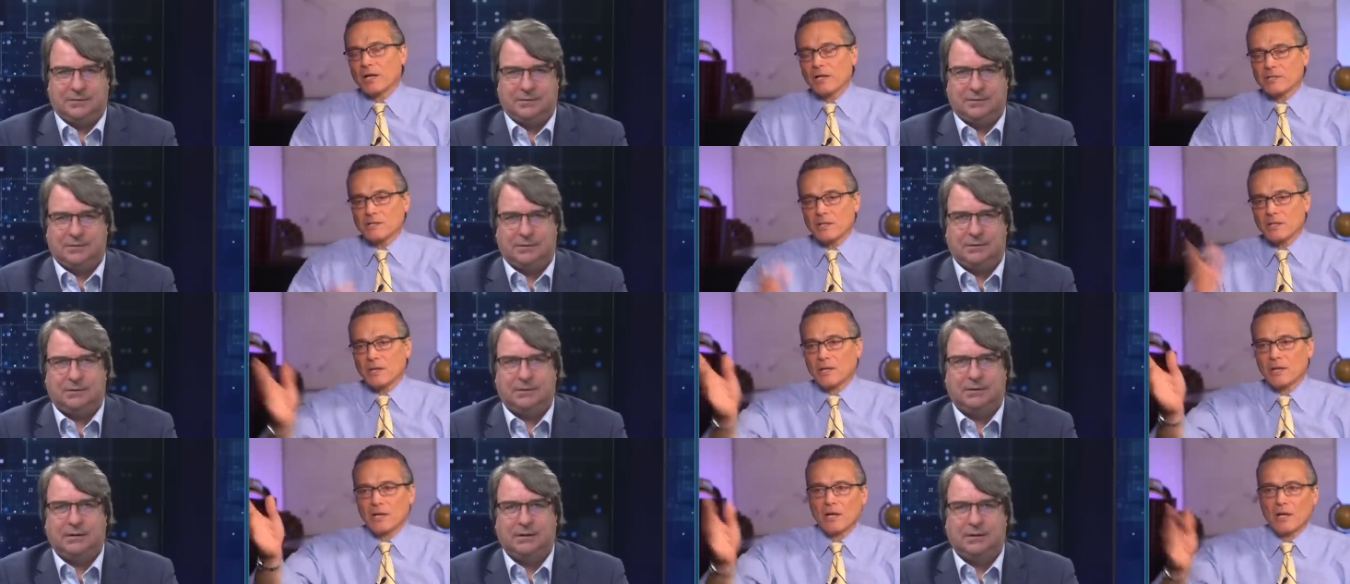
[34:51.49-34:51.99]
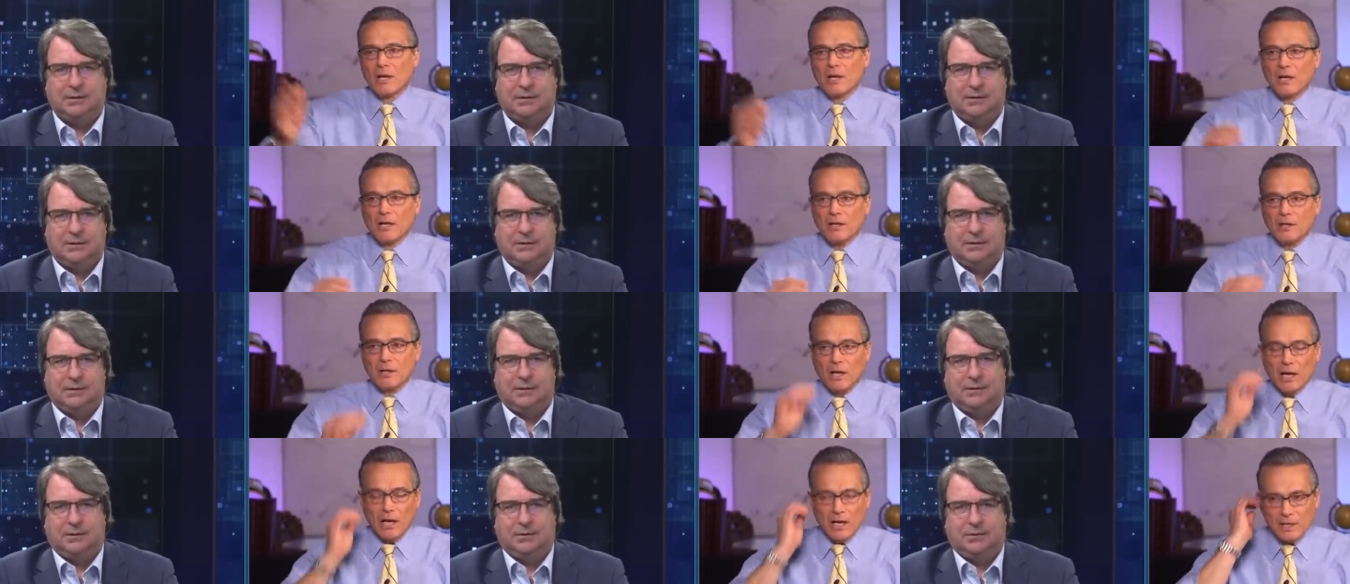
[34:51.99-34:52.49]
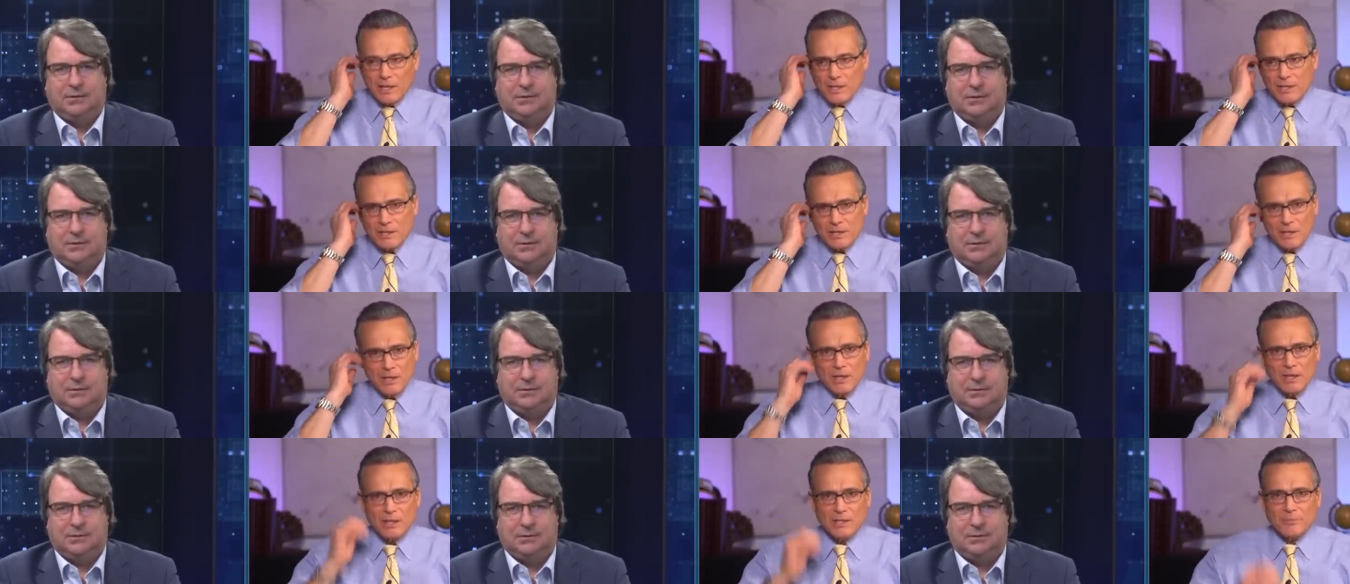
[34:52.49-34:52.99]
Speaker 1: I see, you know,
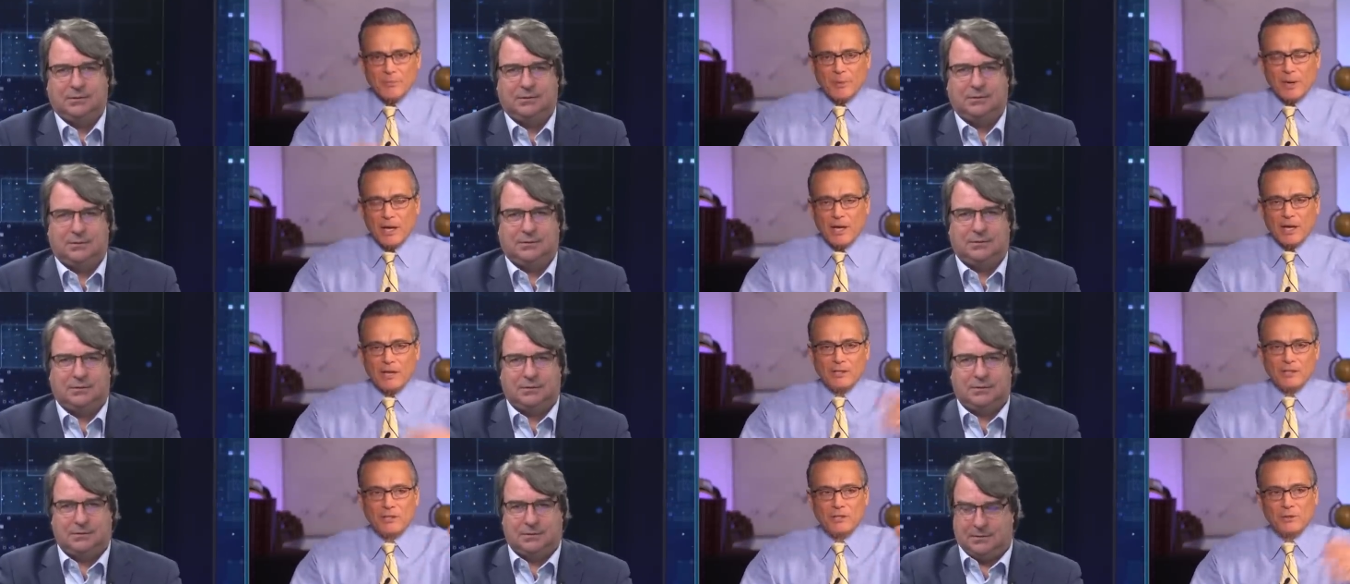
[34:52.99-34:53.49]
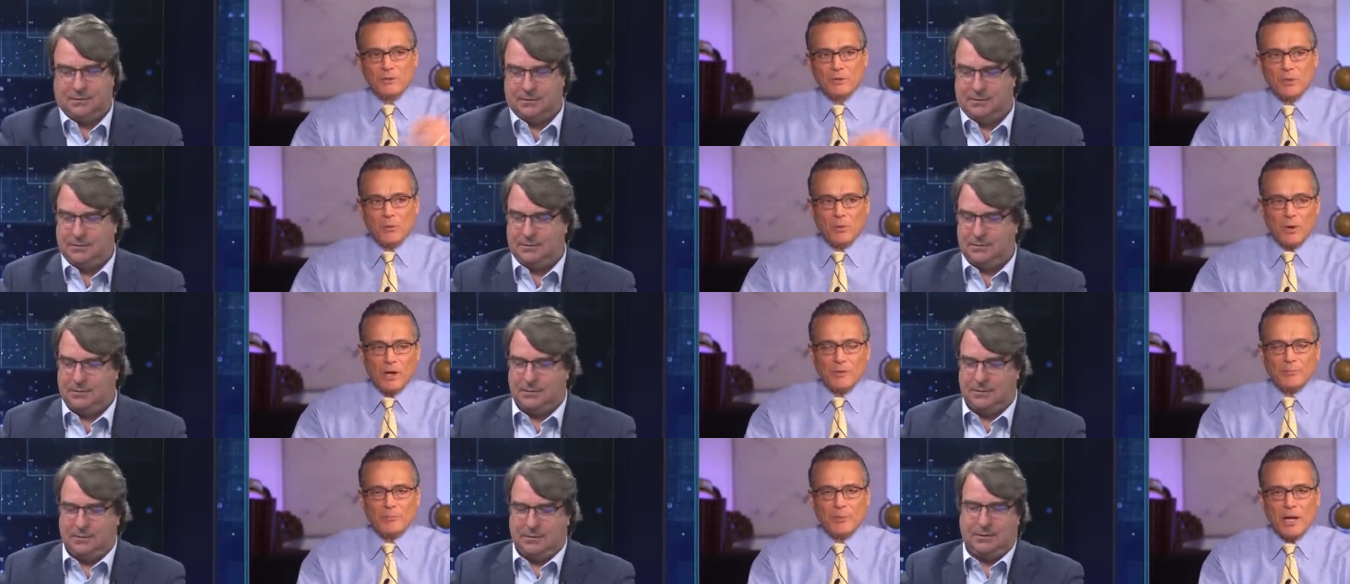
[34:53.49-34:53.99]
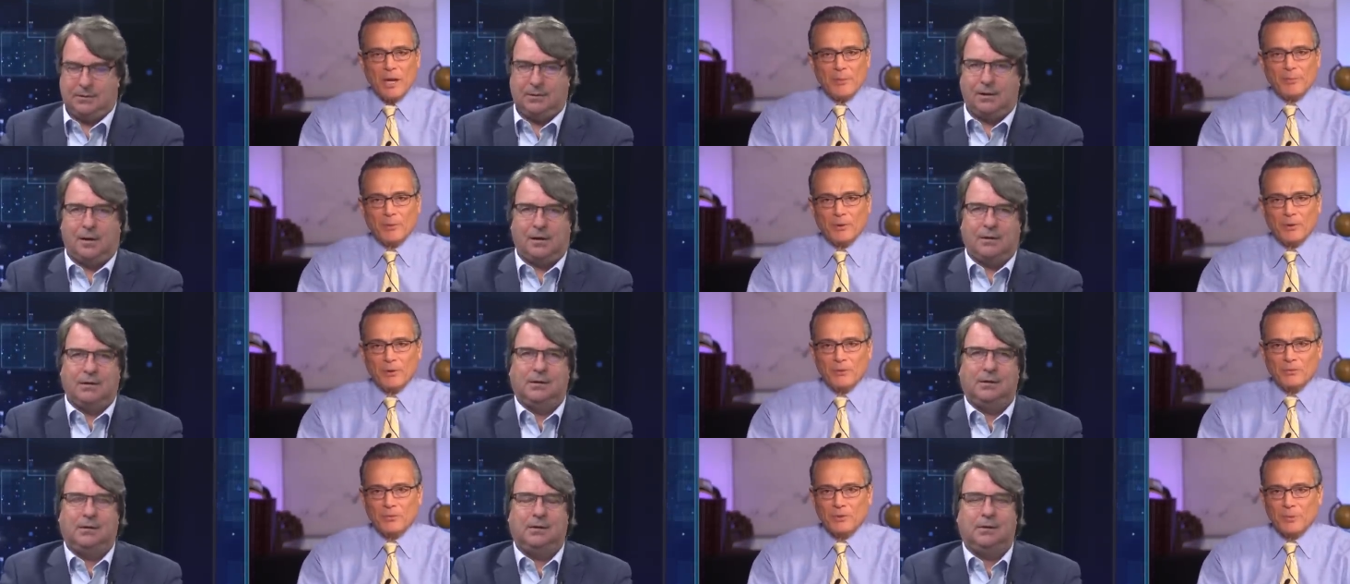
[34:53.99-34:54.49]
IDC gets paid to do a white
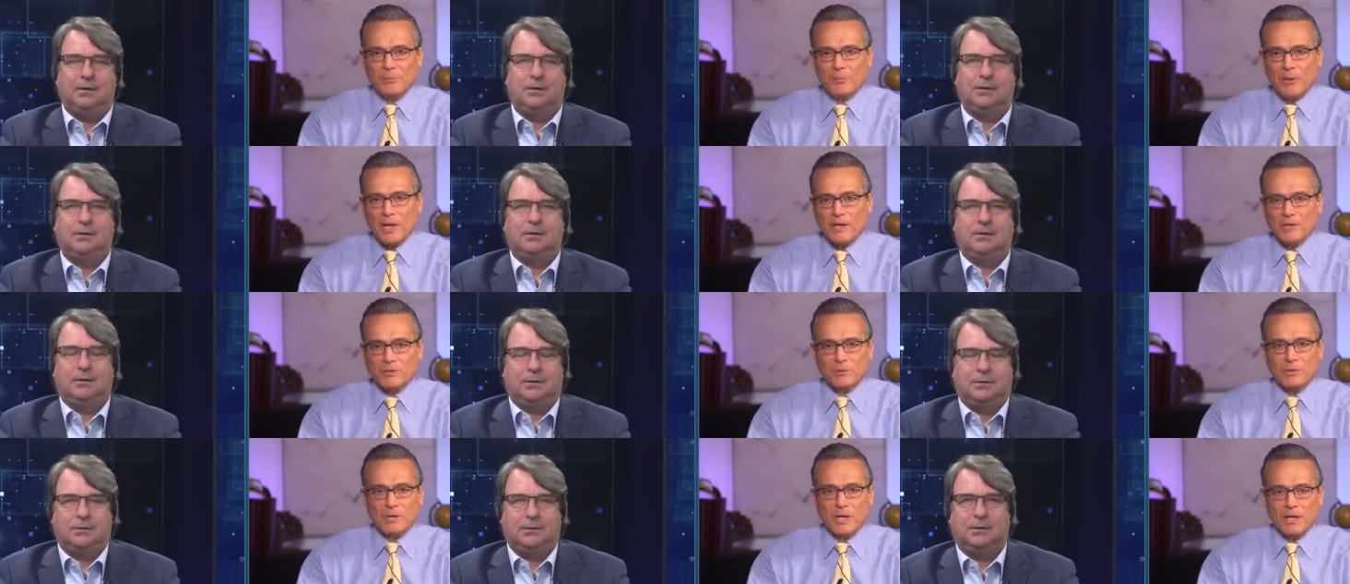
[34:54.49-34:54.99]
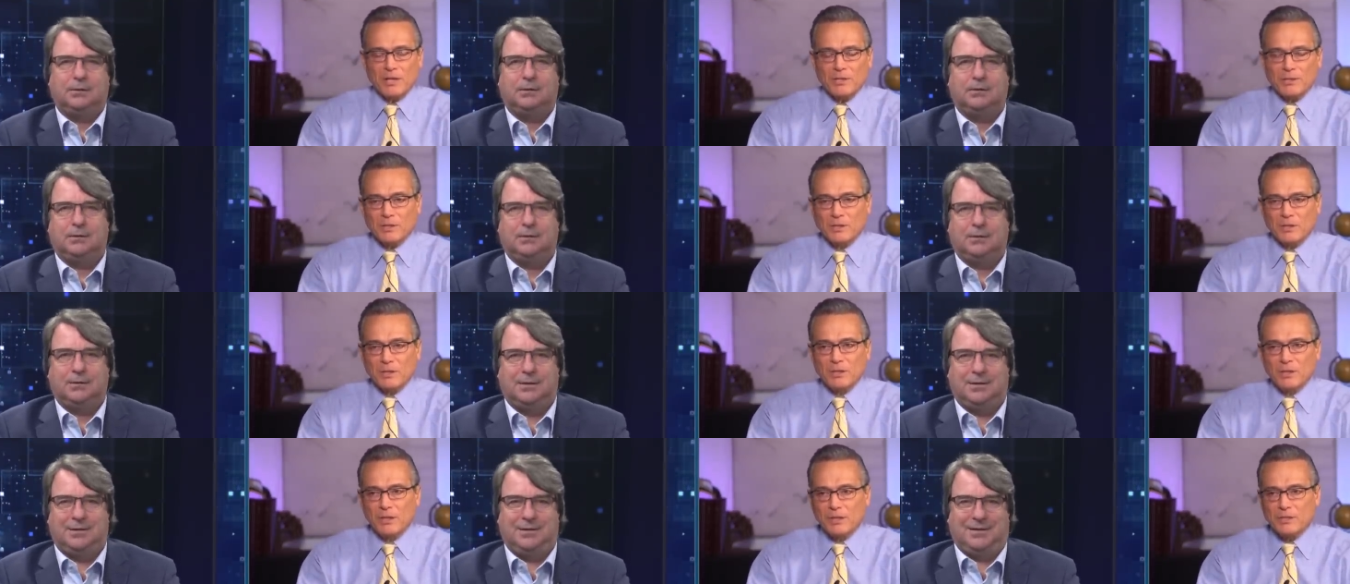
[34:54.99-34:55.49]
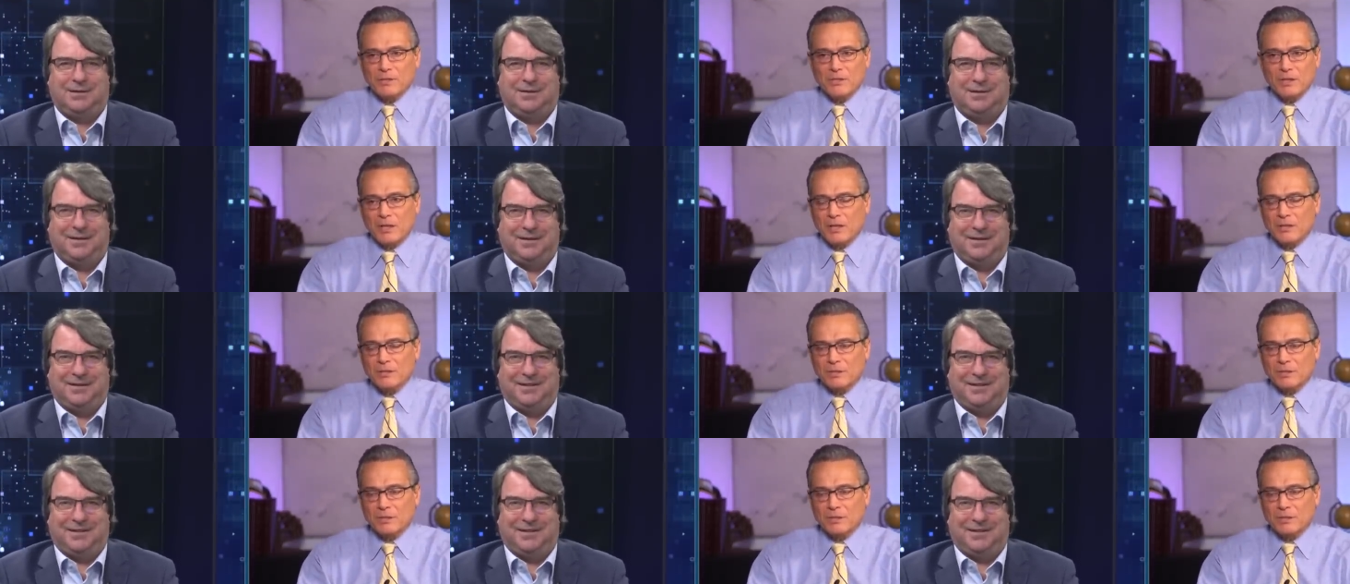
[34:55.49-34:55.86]
paper on repatriation. It's it's